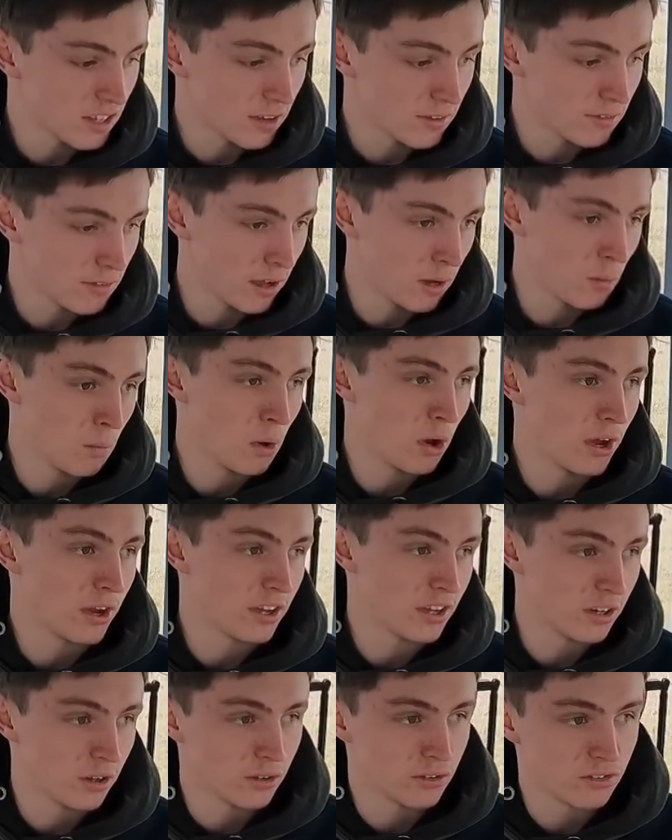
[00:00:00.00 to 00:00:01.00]
stuff that I'm
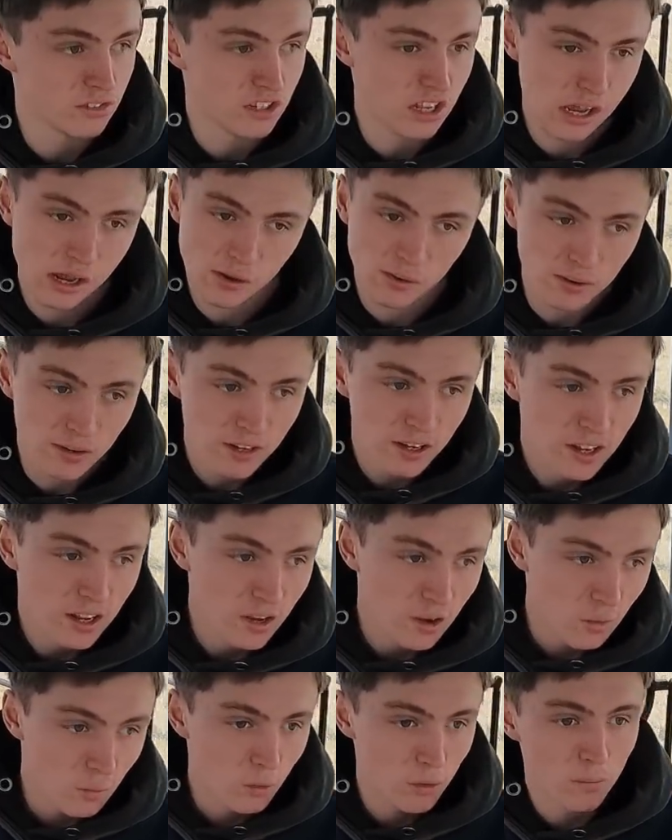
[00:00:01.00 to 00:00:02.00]
working on, so
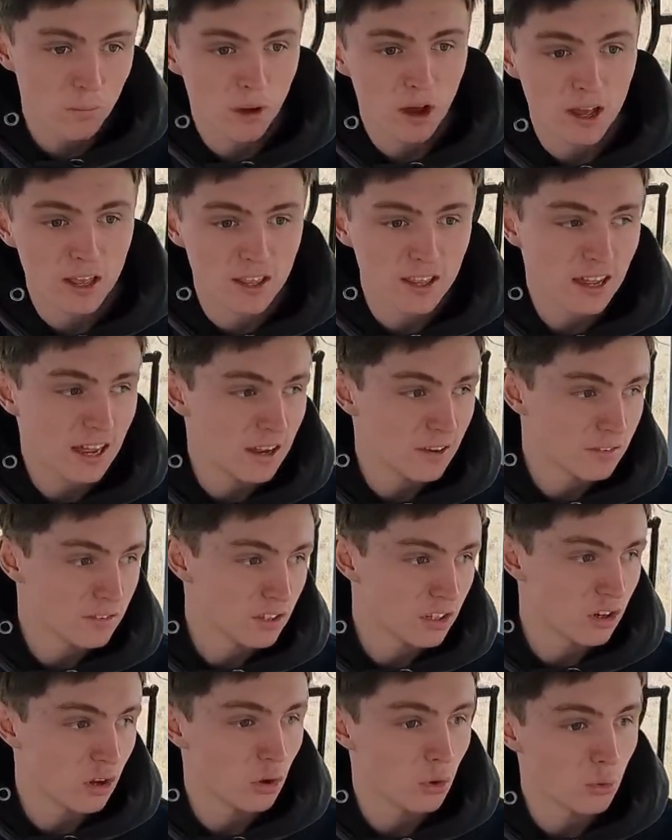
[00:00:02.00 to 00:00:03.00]
we might have
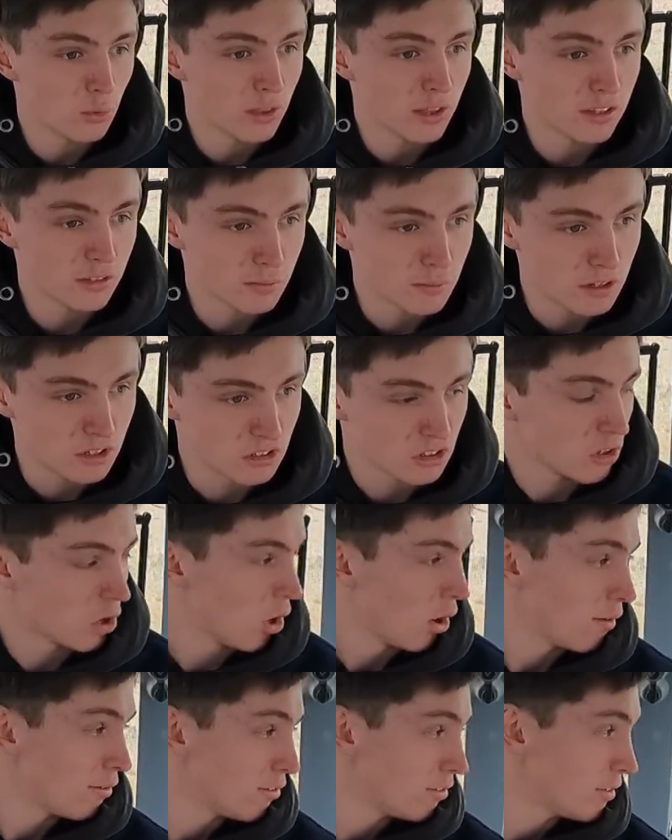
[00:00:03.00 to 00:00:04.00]
to call this mission
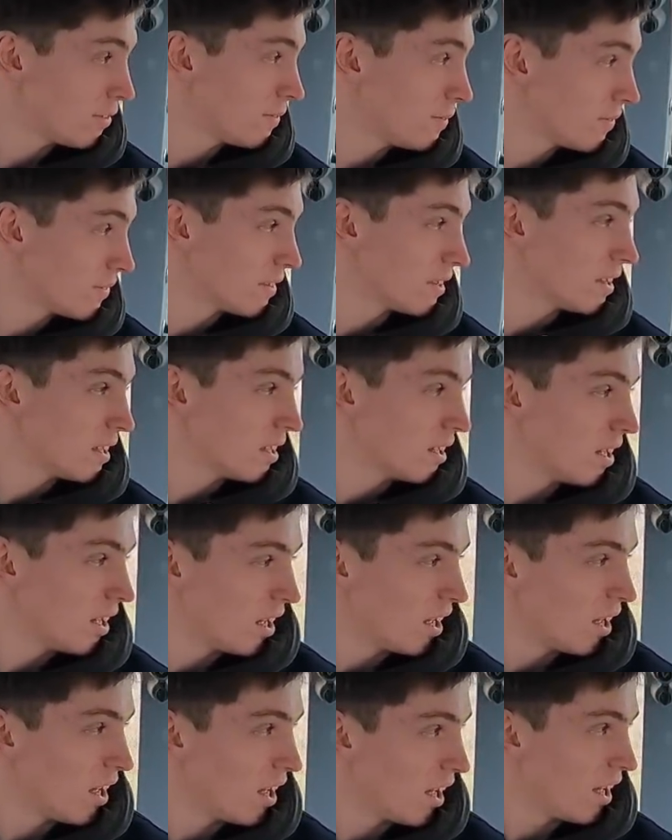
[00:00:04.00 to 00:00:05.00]
off
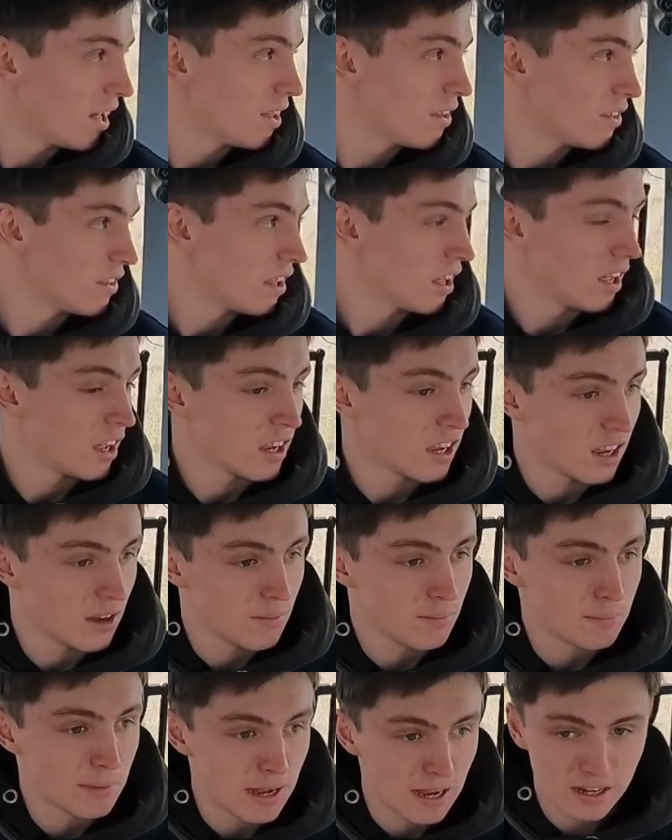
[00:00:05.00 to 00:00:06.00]
and
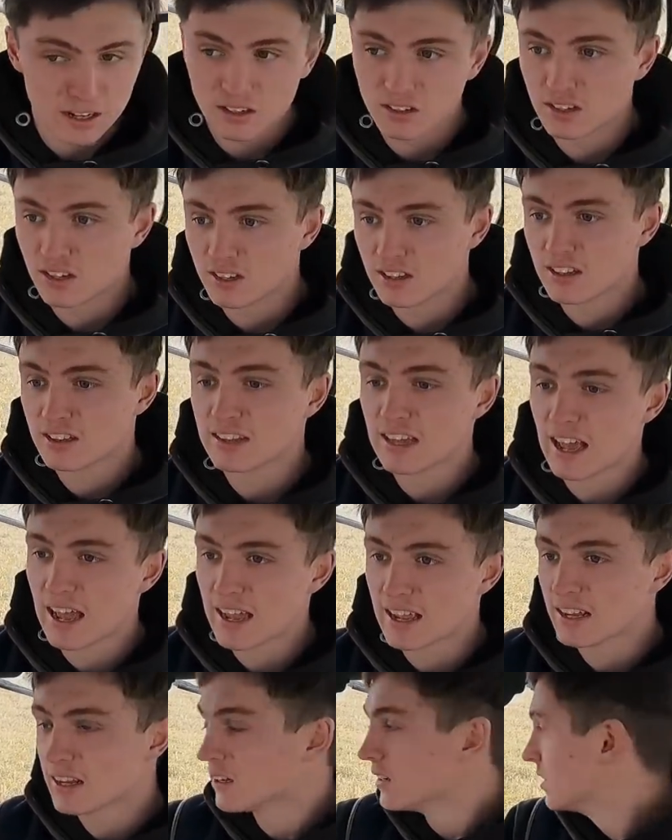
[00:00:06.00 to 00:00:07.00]
come back another
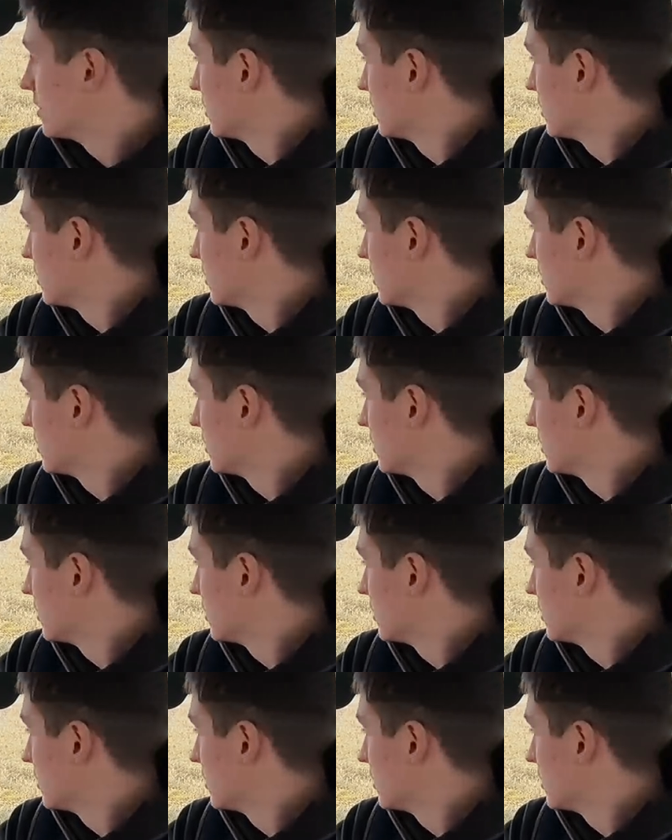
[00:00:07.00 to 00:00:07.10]
day.